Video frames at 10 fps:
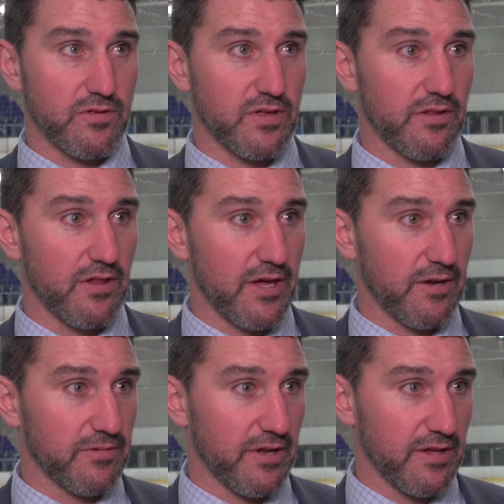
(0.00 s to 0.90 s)
He's out of the
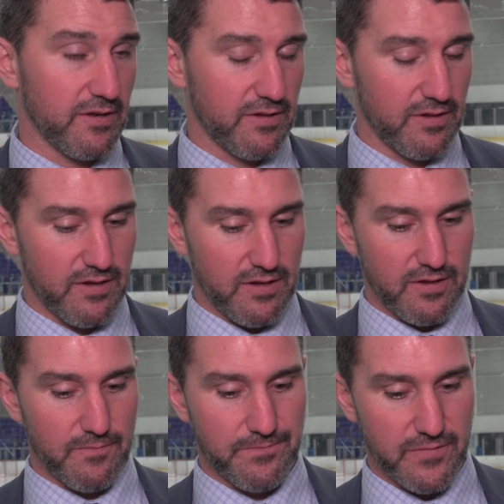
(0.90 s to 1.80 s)
lineup tonight,
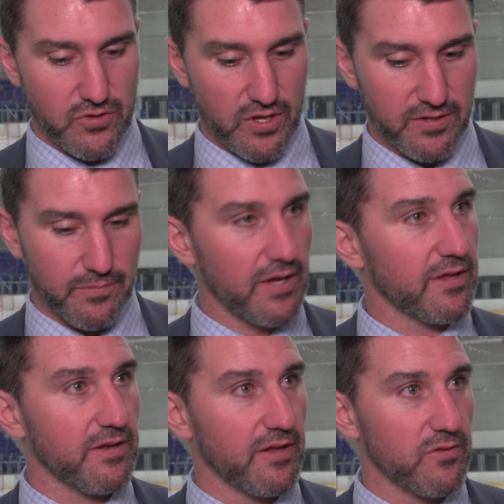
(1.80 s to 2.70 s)
injected
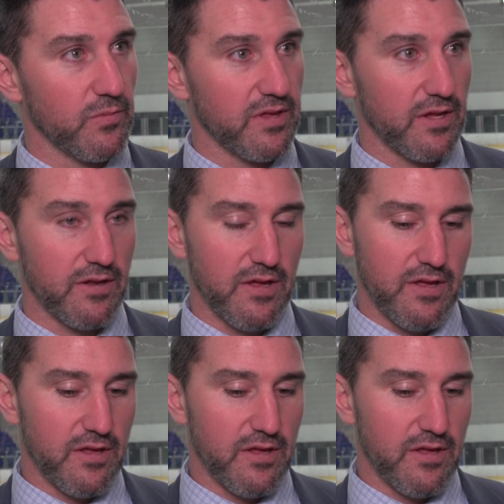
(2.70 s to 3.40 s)
back in next weekend.